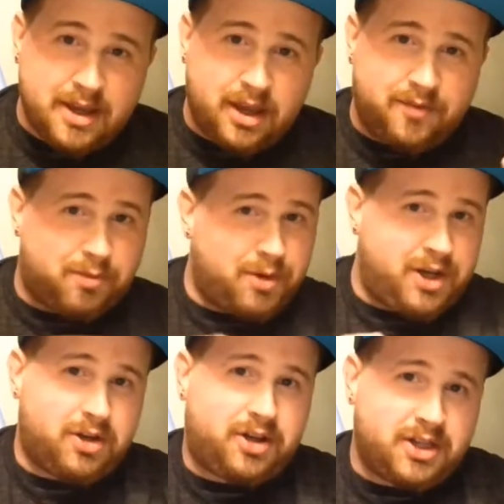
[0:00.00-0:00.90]
If you're bringing
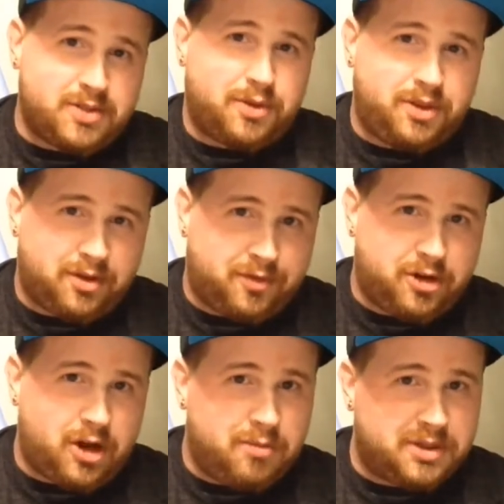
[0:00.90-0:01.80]
your kids with you to Free
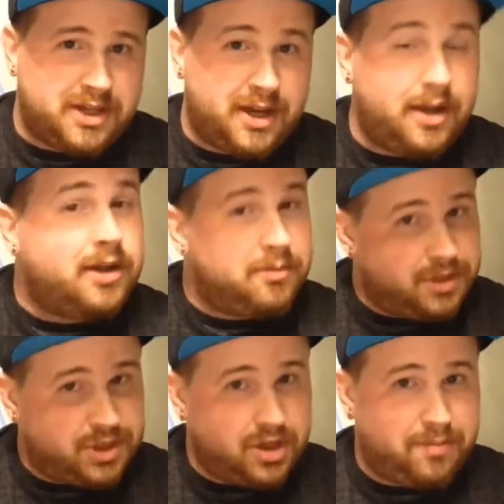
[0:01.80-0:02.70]
Comic Day, be
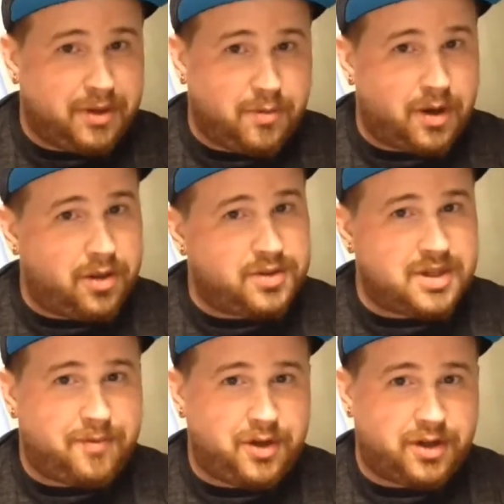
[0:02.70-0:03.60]
sure to pick one of those
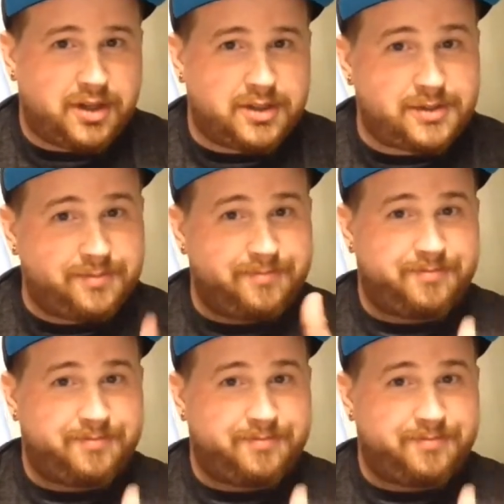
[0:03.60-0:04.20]
up for your kids.